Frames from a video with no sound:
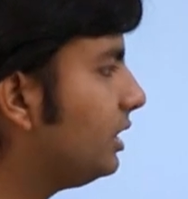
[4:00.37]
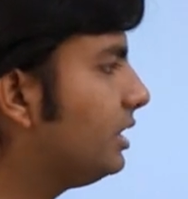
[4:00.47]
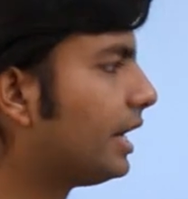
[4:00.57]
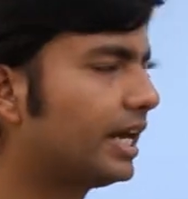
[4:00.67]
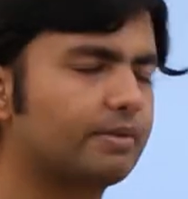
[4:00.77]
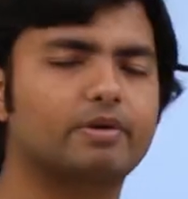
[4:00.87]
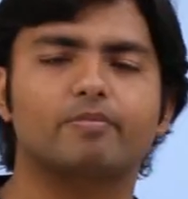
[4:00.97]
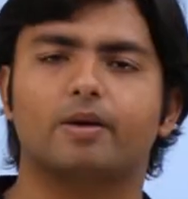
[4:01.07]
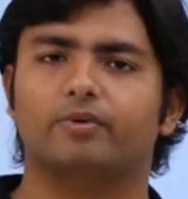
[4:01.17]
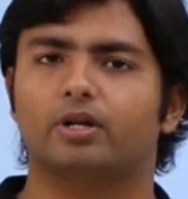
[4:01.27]
with the dynamic
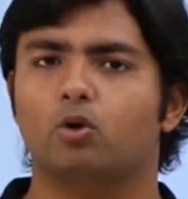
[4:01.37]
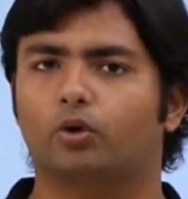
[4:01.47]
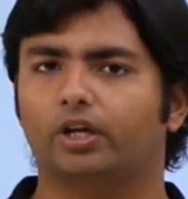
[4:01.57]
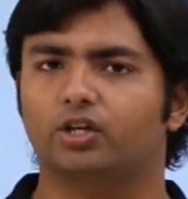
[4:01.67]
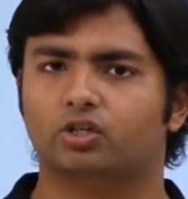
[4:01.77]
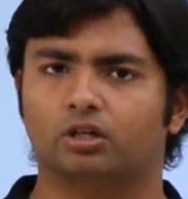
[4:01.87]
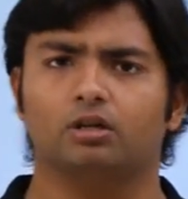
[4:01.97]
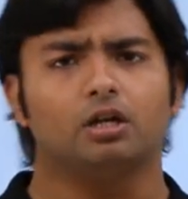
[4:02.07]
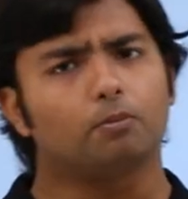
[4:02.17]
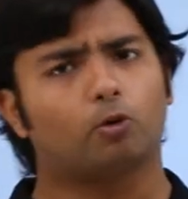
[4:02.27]
memory
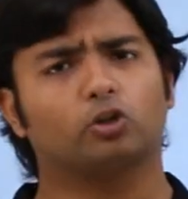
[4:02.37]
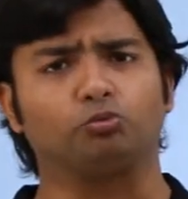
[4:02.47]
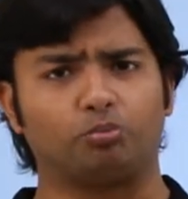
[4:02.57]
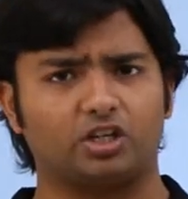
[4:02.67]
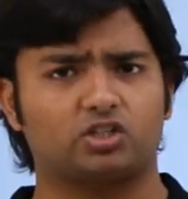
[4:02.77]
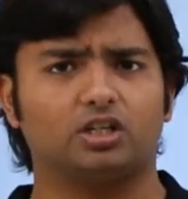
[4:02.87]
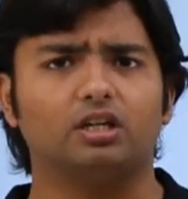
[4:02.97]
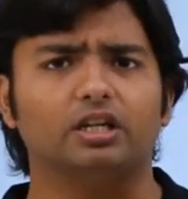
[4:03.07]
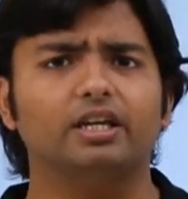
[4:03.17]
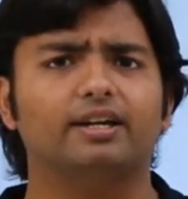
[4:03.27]
allocation because
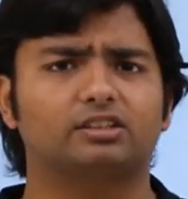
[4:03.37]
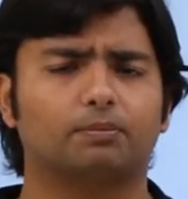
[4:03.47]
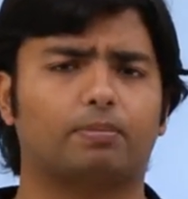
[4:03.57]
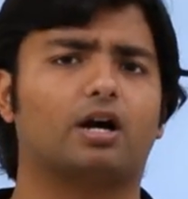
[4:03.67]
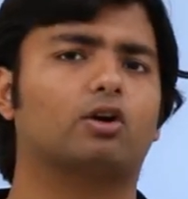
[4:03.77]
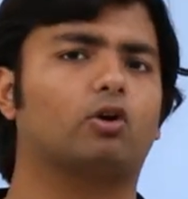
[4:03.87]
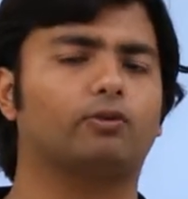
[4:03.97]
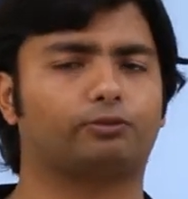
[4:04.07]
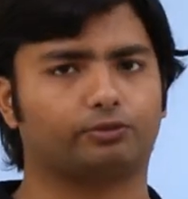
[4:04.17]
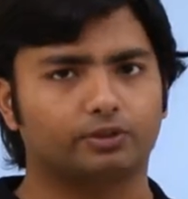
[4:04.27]
majorly it's a part
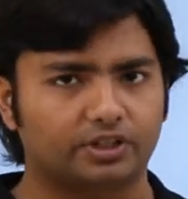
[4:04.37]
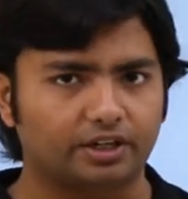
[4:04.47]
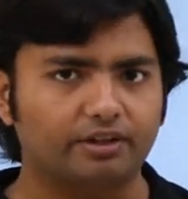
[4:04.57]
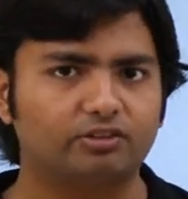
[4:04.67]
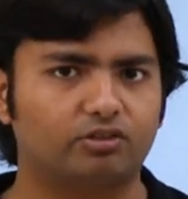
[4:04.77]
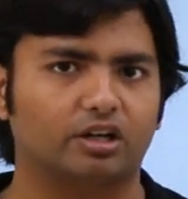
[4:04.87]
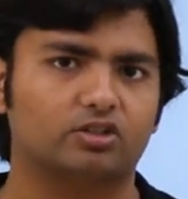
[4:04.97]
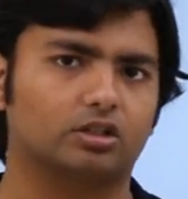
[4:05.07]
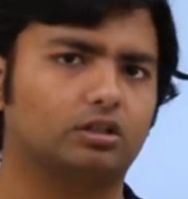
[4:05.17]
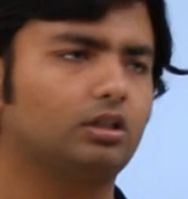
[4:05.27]
of data
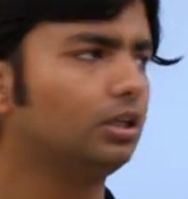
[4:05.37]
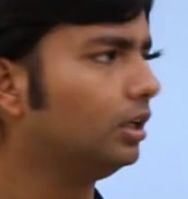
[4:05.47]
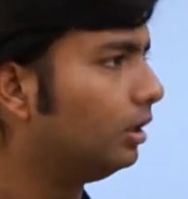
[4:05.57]
structure.